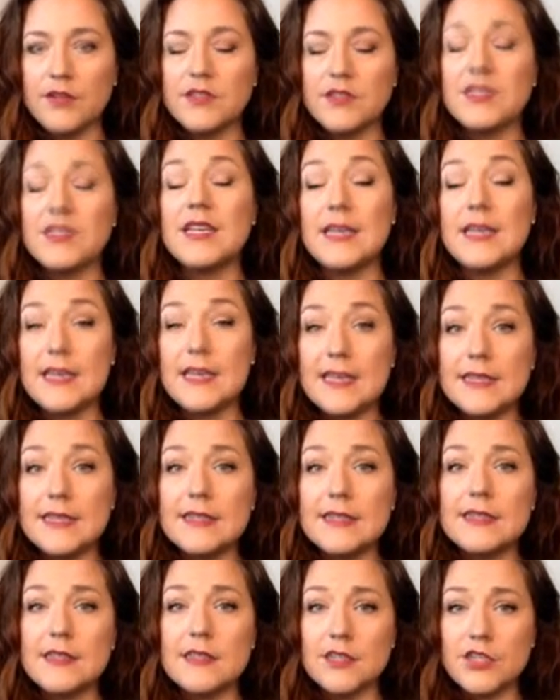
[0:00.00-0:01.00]
is
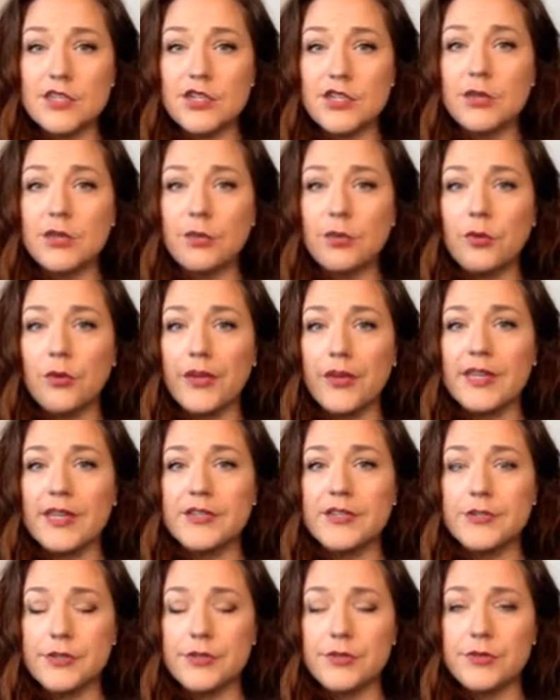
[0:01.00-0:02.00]
the
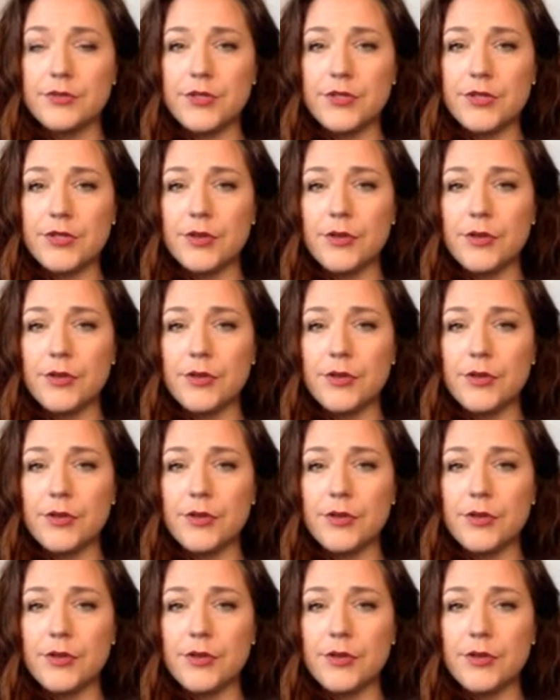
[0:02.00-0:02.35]
2.22.